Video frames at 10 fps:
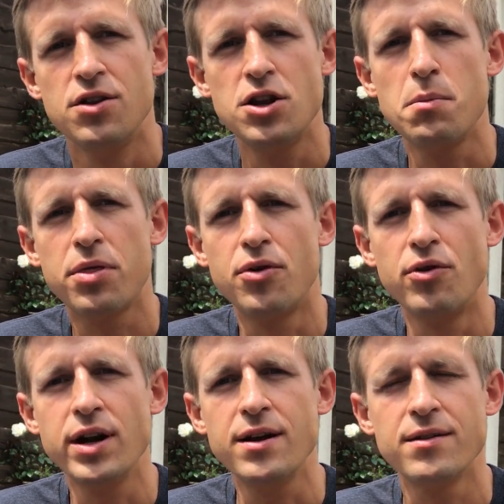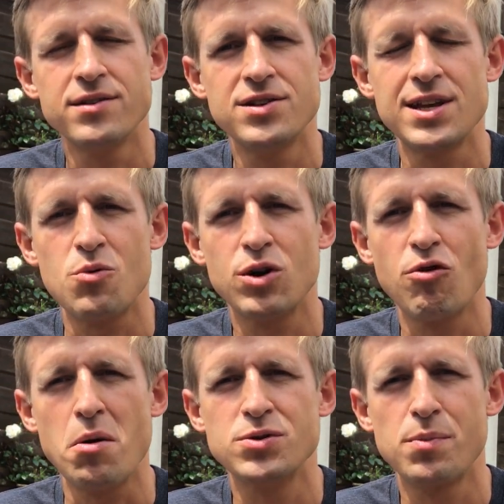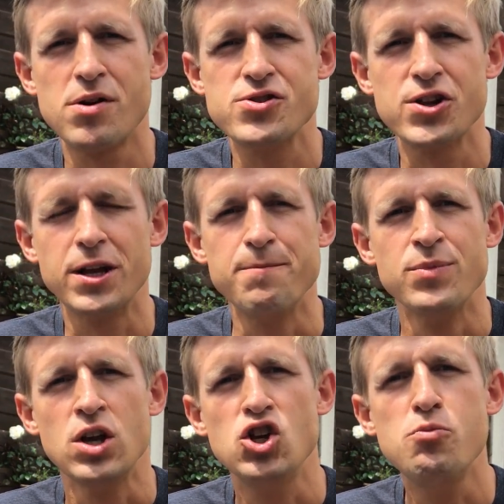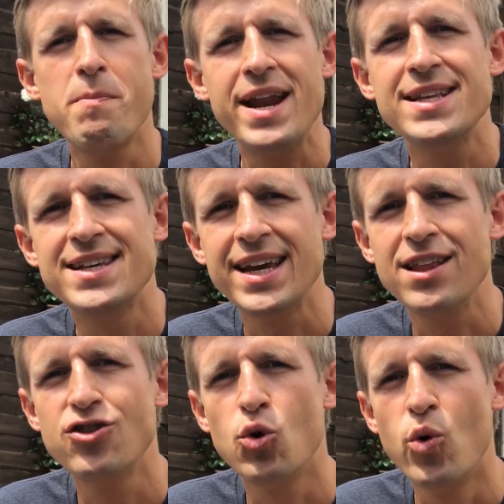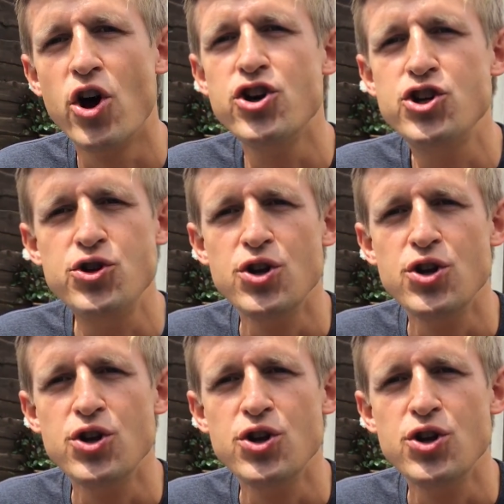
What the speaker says: Number three, this is how we grow up spiritually. You meditate the word